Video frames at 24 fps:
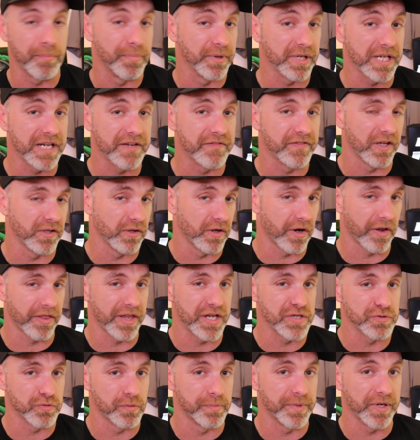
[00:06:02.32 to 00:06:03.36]
I believe a lot of
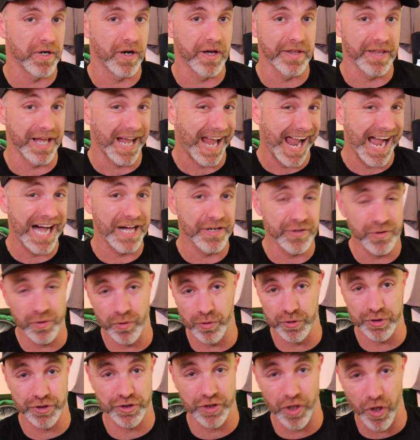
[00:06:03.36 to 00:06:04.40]
these will be either out
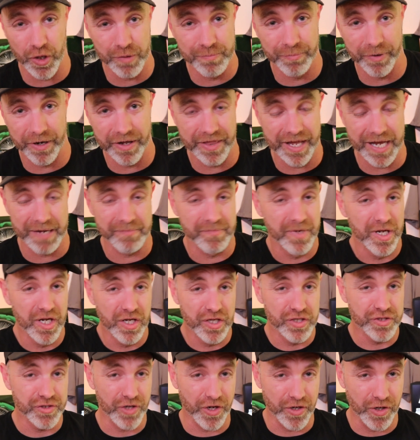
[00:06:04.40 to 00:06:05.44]
or shown by them.
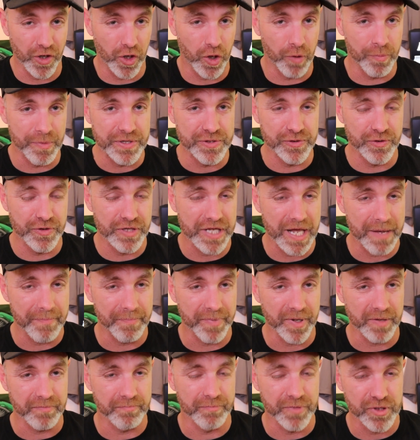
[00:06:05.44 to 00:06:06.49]
Don't hold me to that,
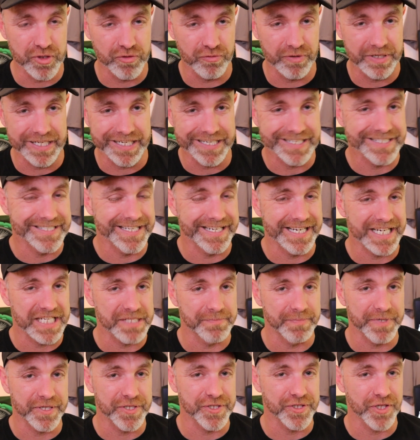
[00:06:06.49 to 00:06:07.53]
but Madrid is the next
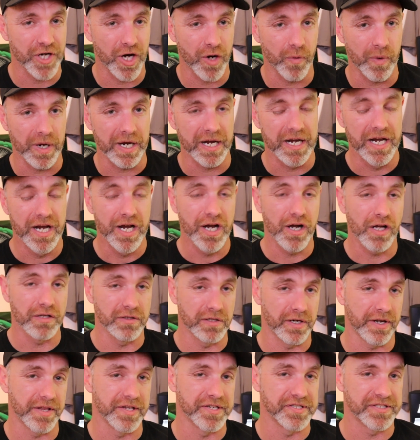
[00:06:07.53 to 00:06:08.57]
big show where a
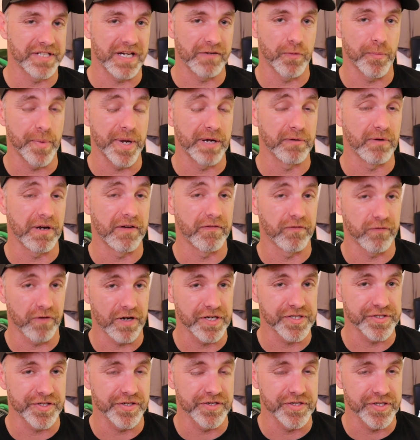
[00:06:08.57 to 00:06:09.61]
lot of this stuff will be
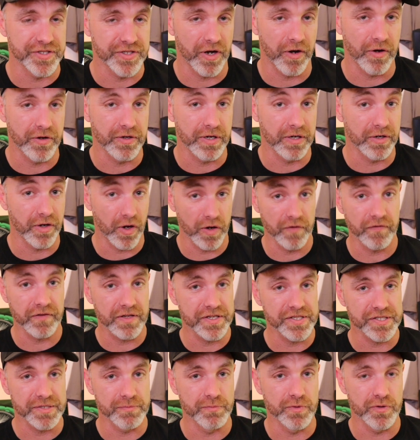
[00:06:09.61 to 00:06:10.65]
refreshed and shown, and
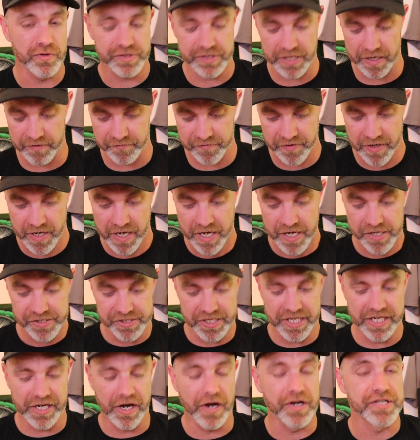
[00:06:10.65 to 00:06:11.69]
hopefully some new stuff.
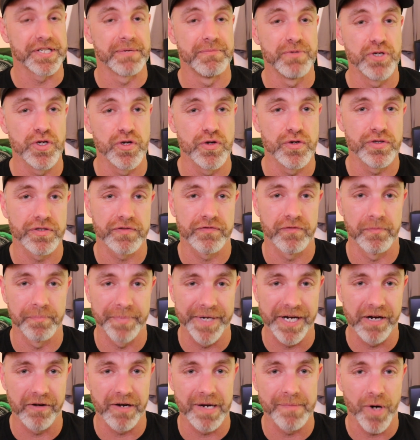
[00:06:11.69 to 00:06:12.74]
So there you go, some news from
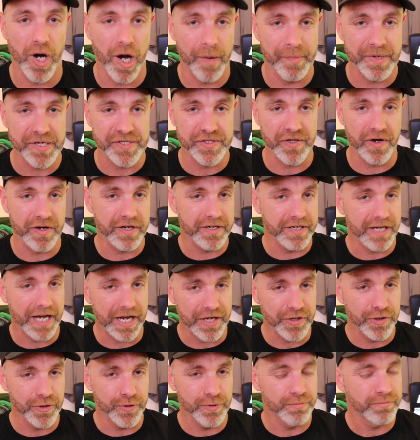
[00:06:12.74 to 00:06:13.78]
BRM. I'm excited. Are
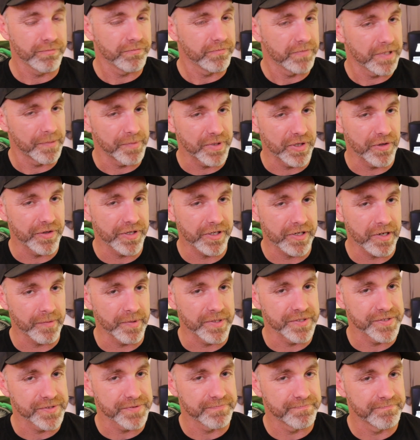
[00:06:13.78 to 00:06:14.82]
you? Let me know in the
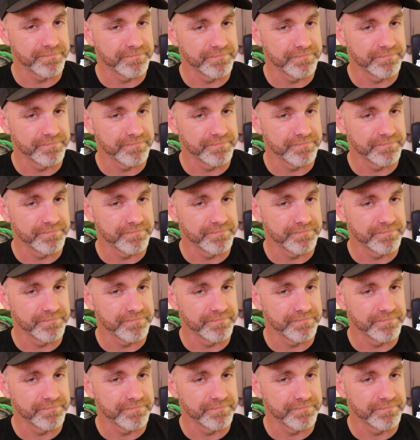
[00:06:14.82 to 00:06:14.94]
comments.